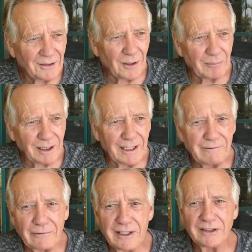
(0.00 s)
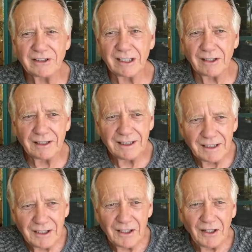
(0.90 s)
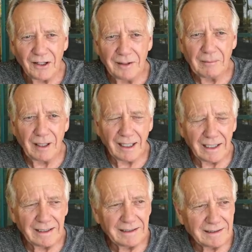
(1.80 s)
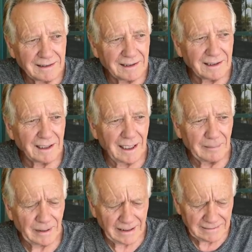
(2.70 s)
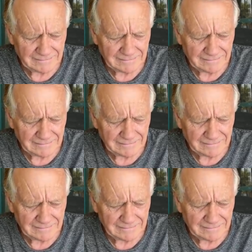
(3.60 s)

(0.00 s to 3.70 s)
or play Freecell on my iPad.